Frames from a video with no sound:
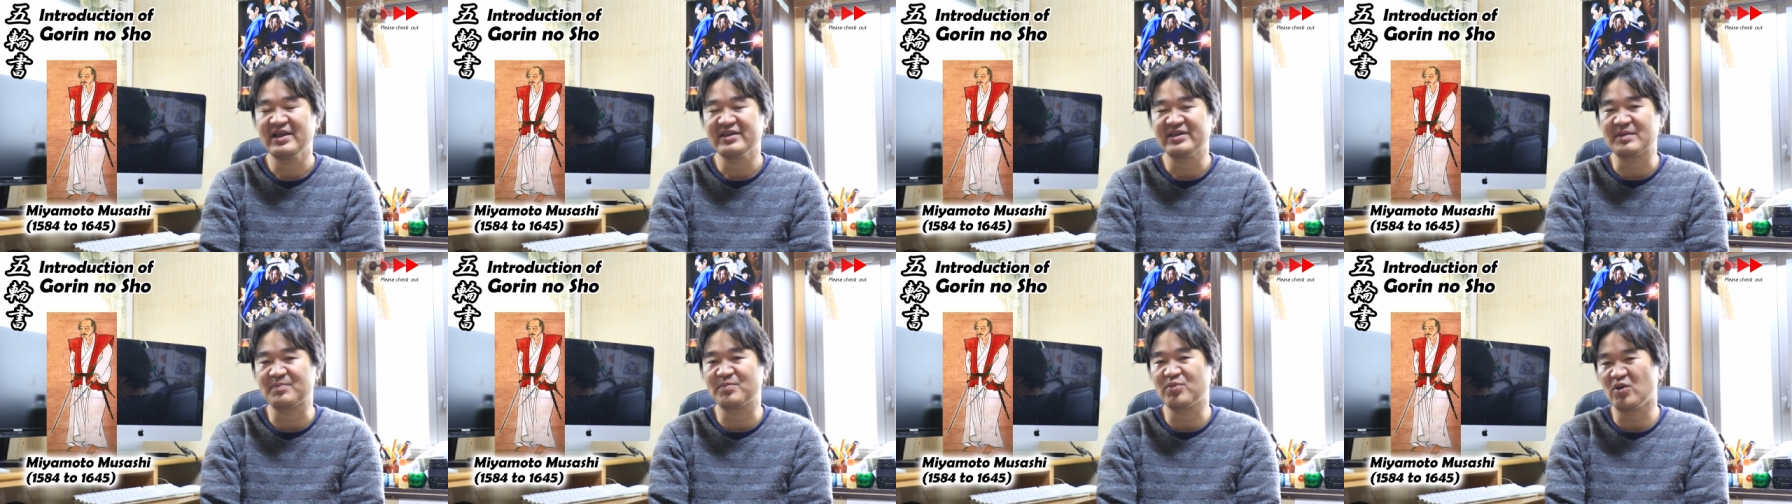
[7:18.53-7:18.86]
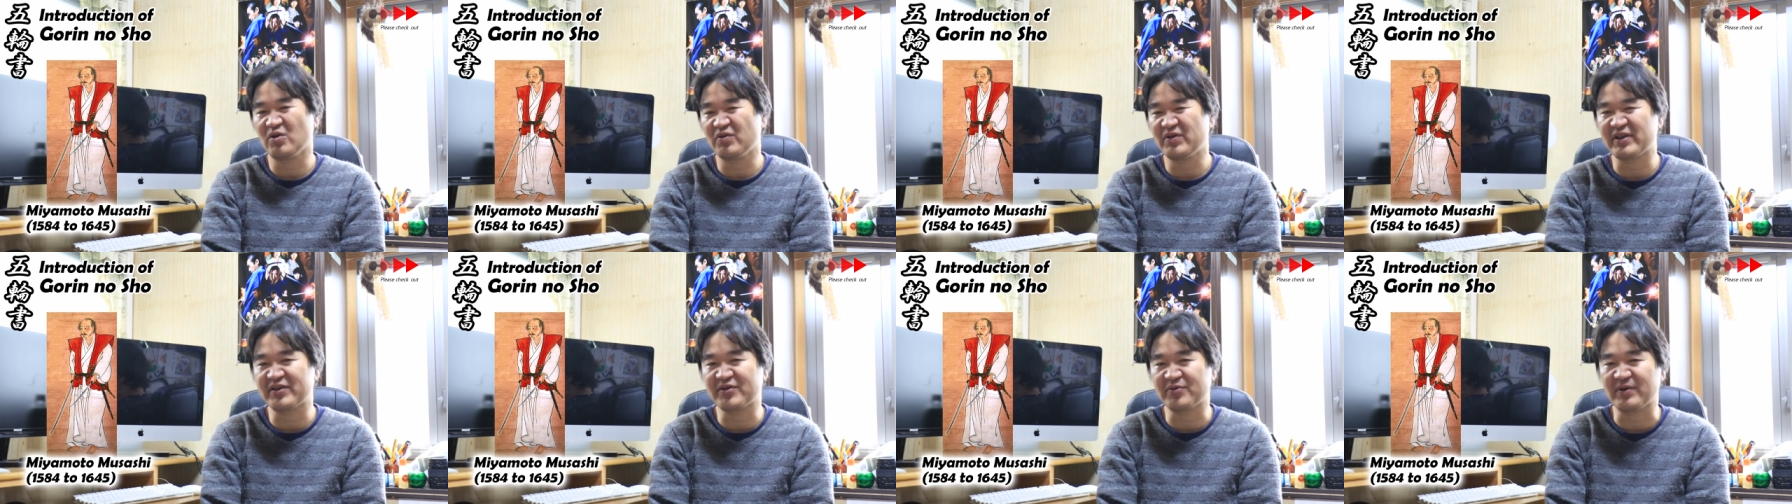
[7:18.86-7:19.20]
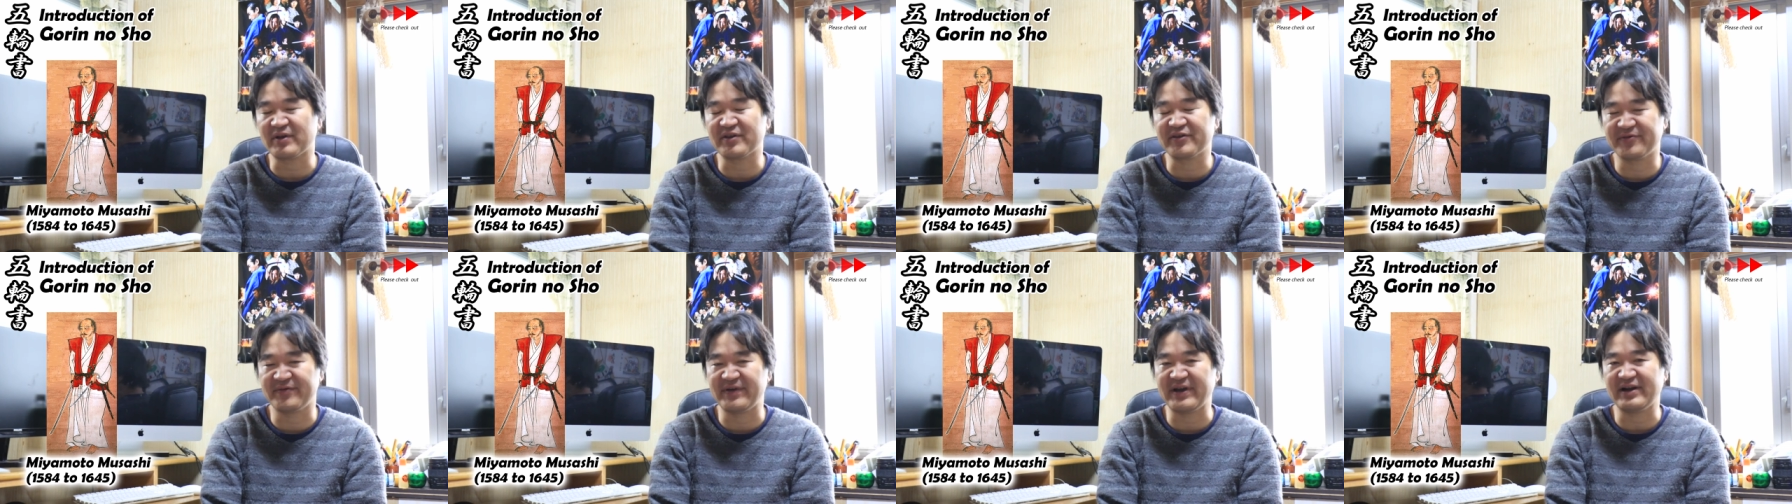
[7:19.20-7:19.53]
the process
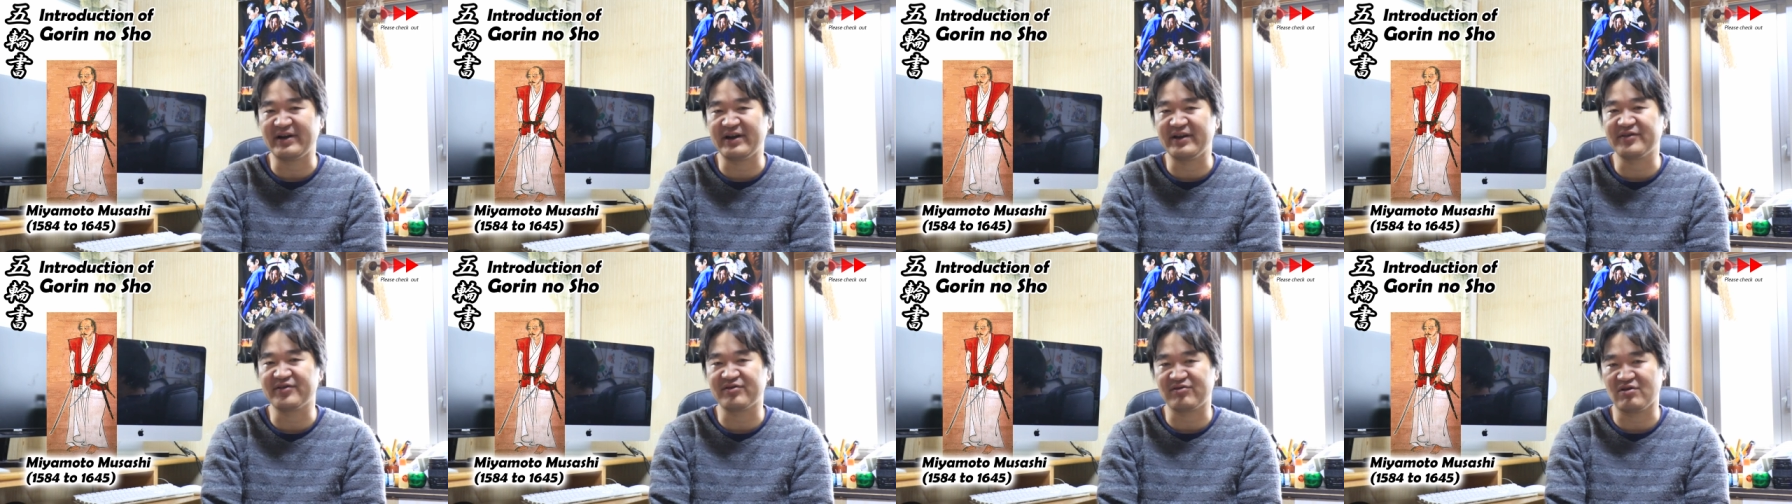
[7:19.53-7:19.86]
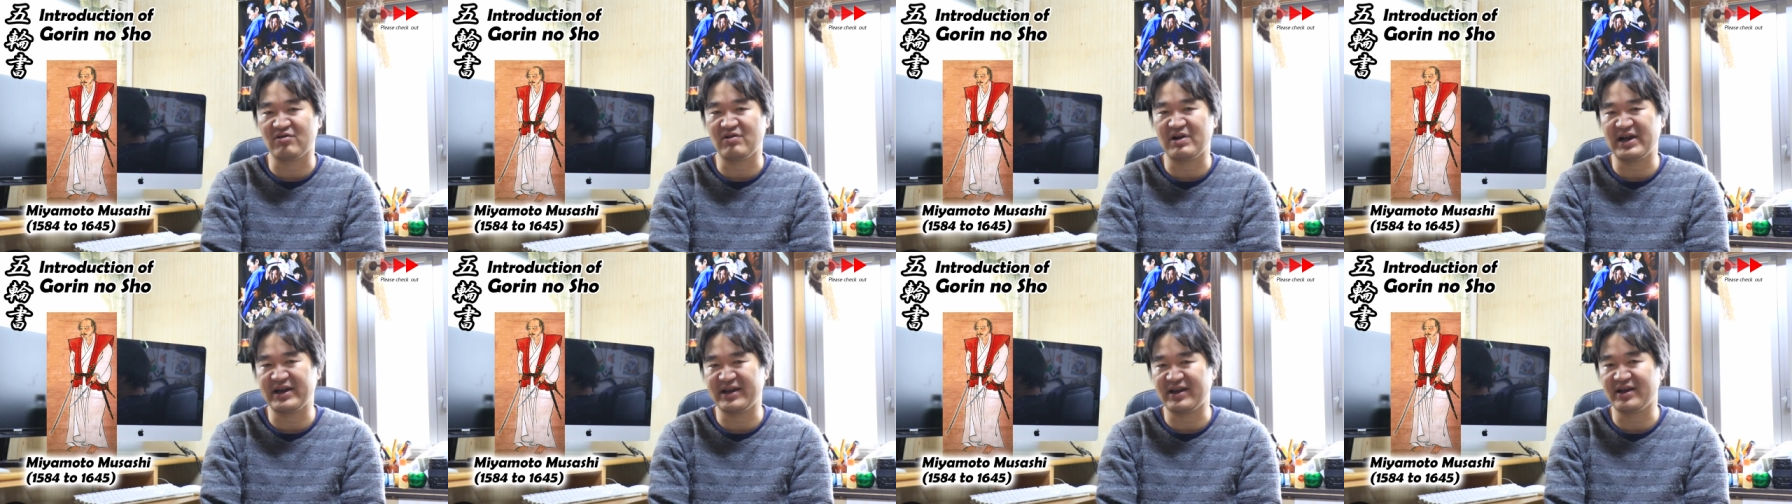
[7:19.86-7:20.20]
was very slow I